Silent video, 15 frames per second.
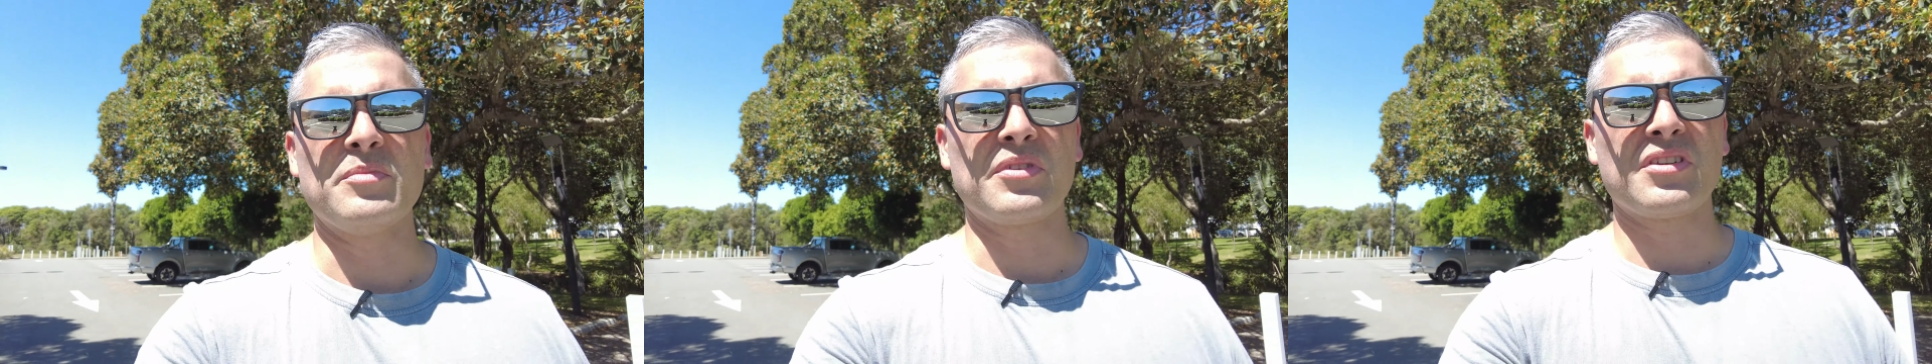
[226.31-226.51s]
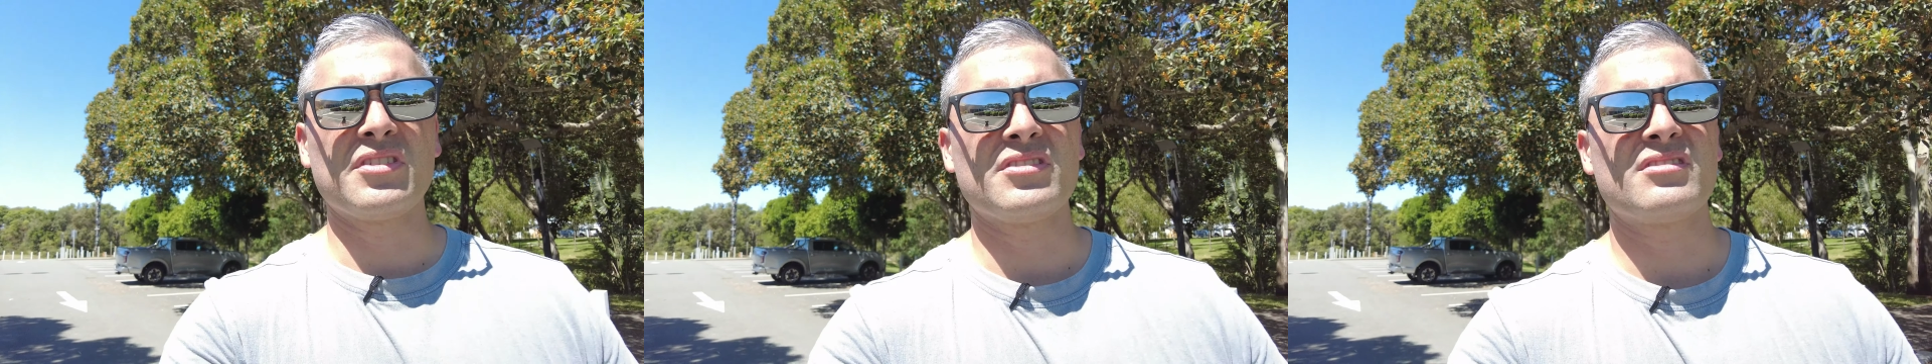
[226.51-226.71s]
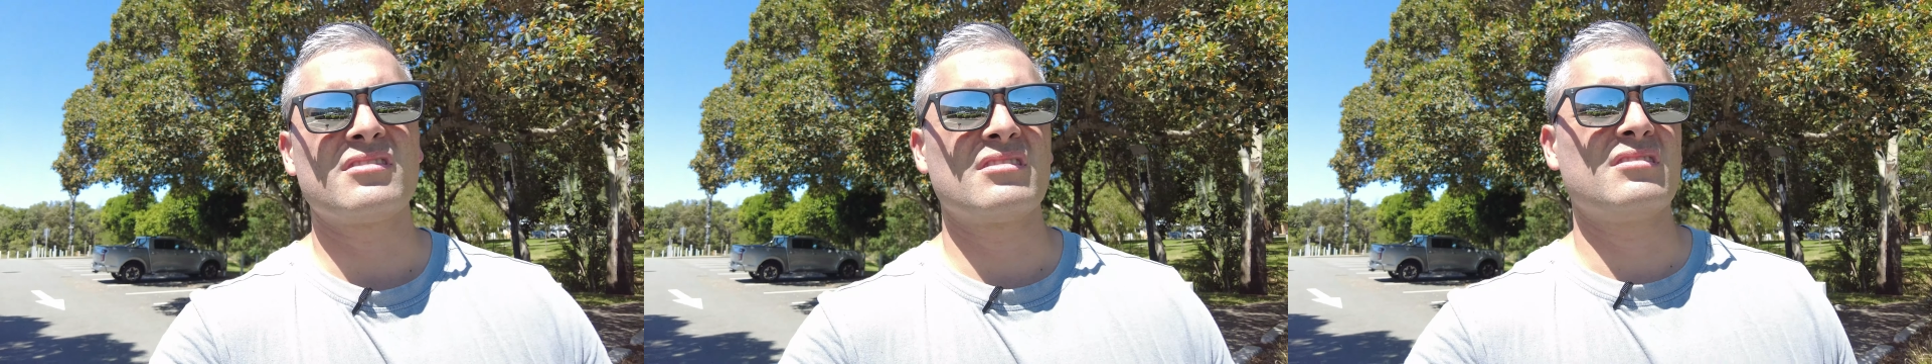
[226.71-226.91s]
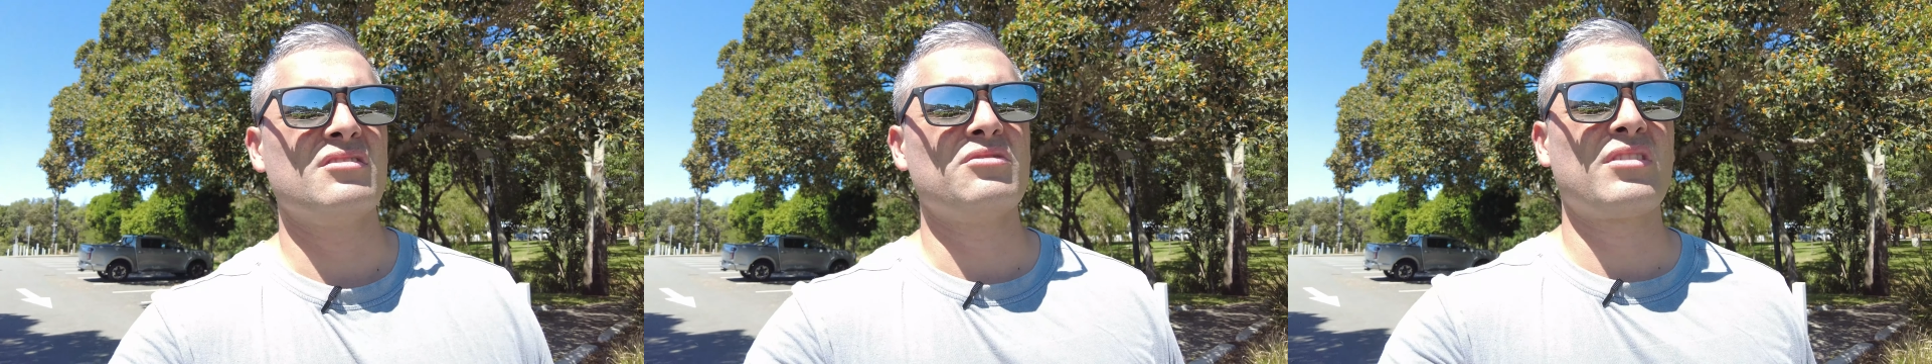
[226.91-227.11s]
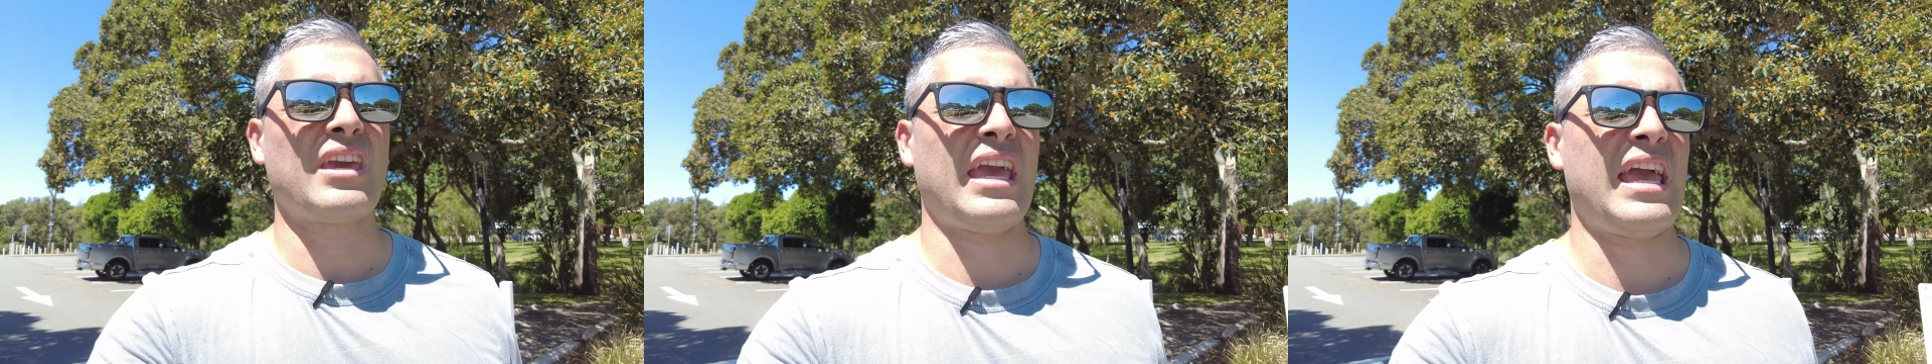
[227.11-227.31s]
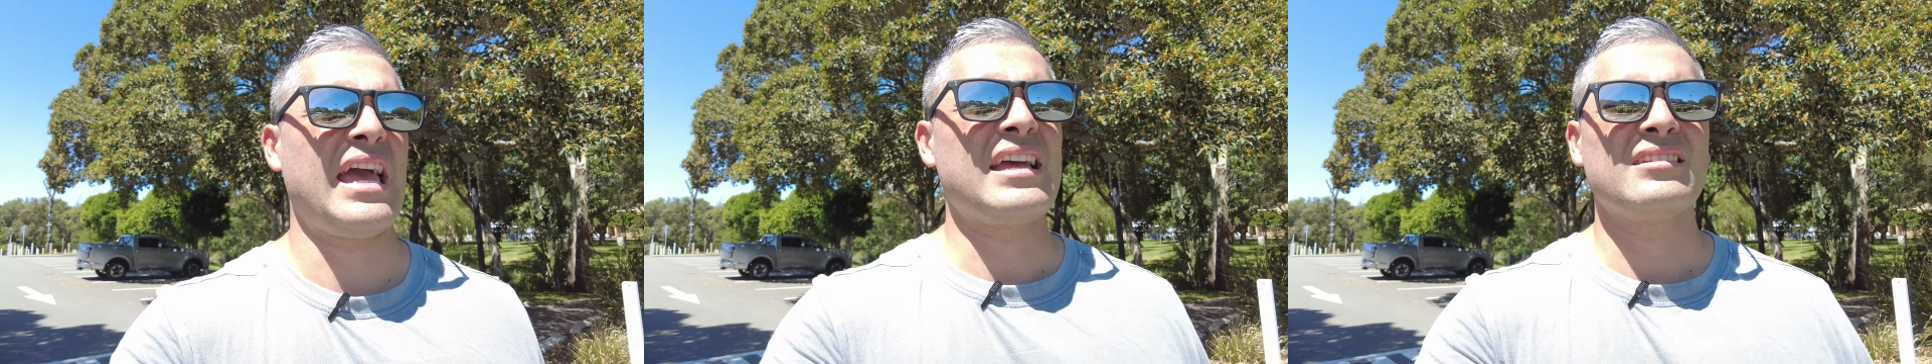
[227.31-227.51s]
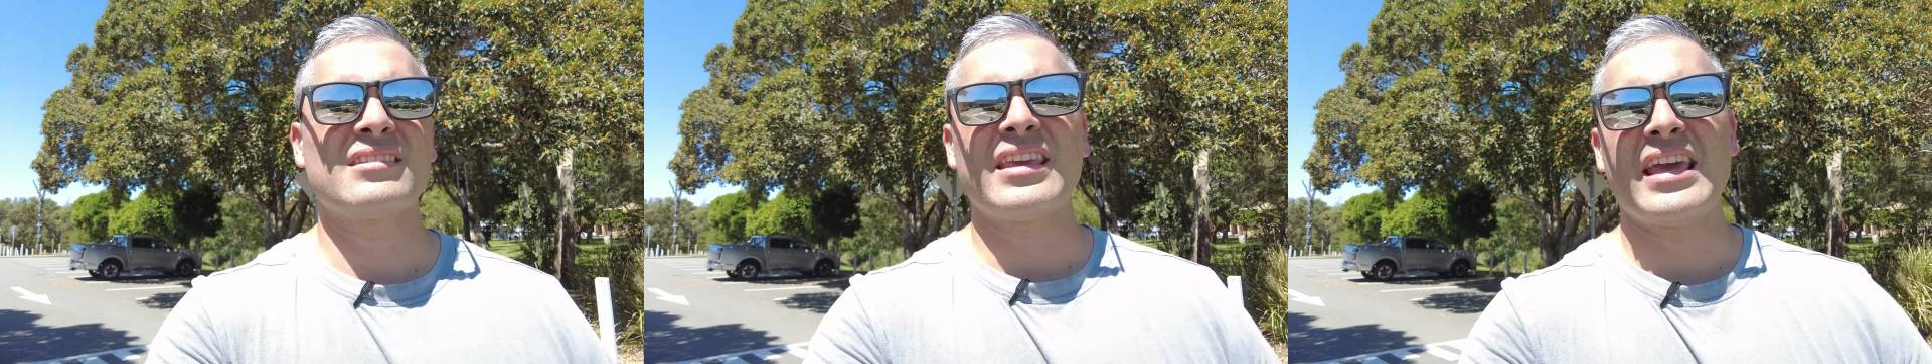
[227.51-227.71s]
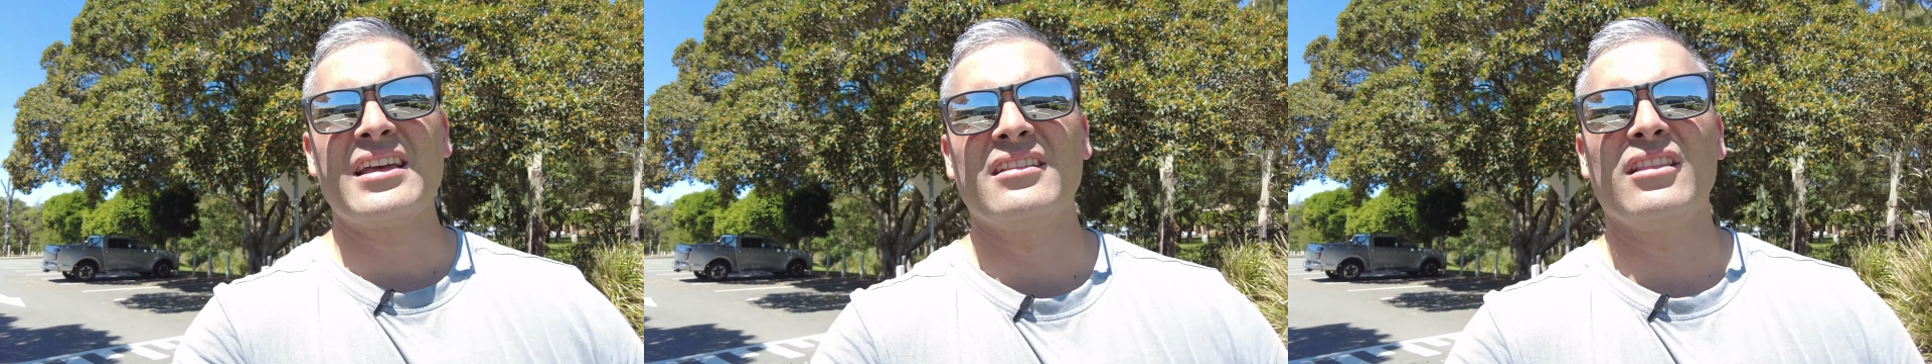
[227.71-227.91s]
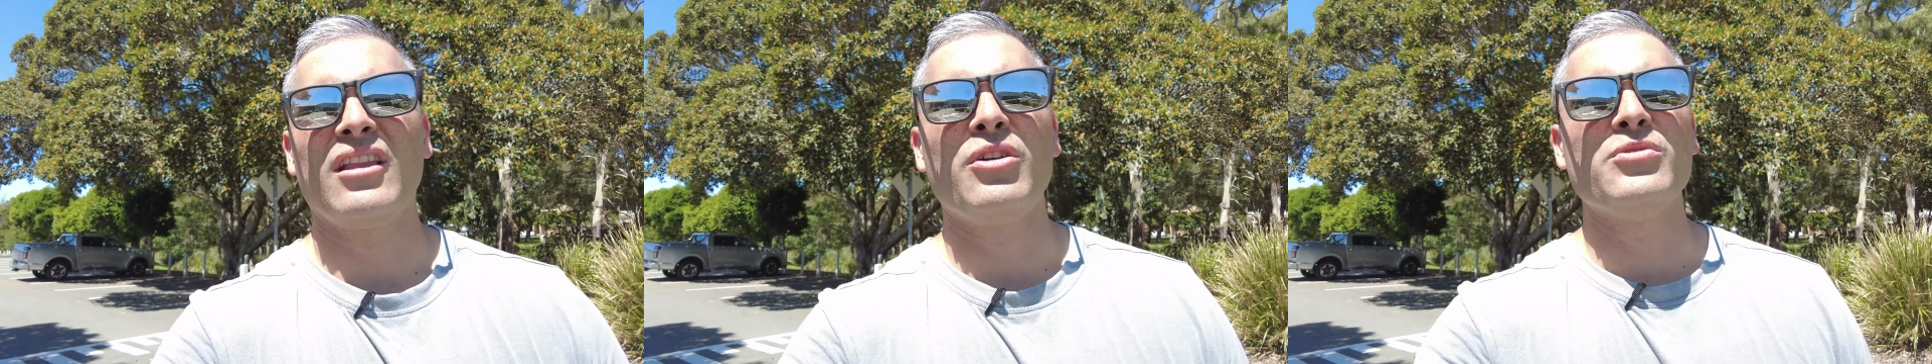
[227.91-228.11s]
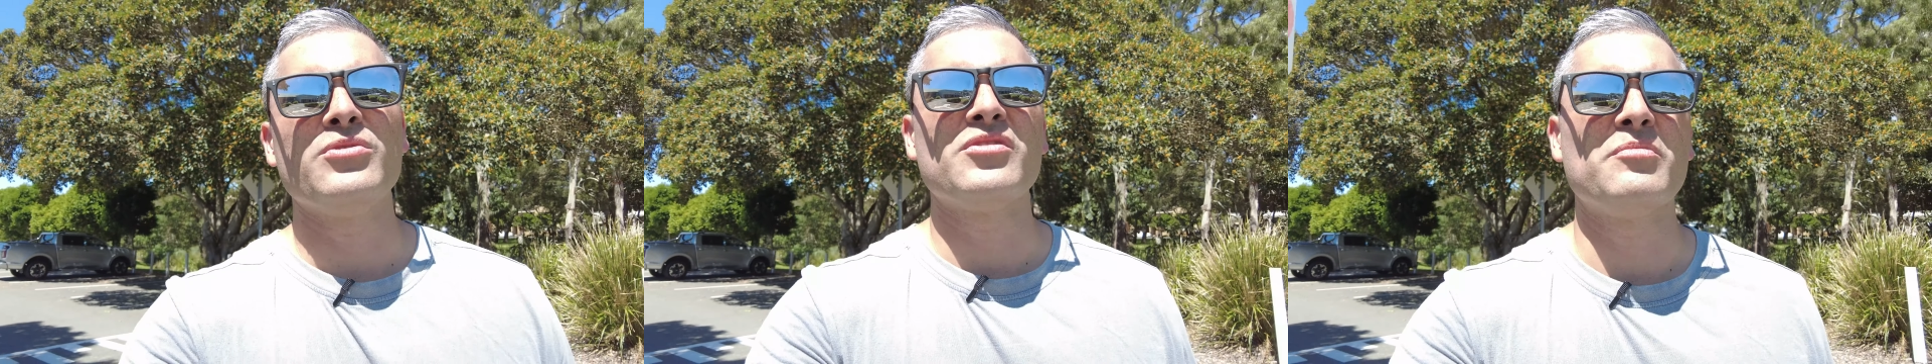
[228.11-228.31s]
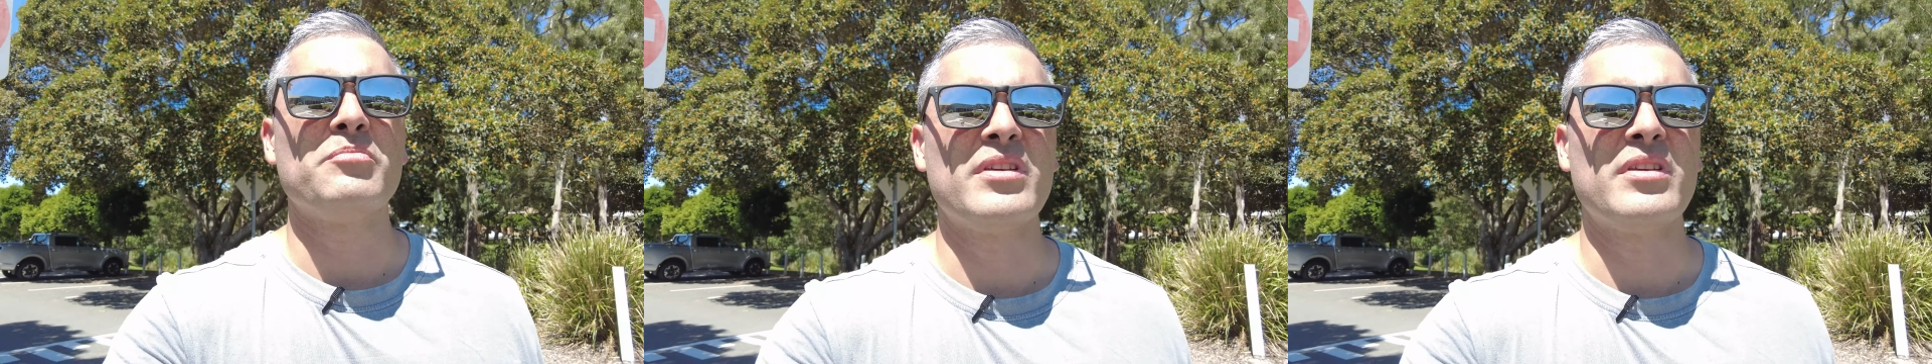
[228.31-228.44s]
because you can get loads of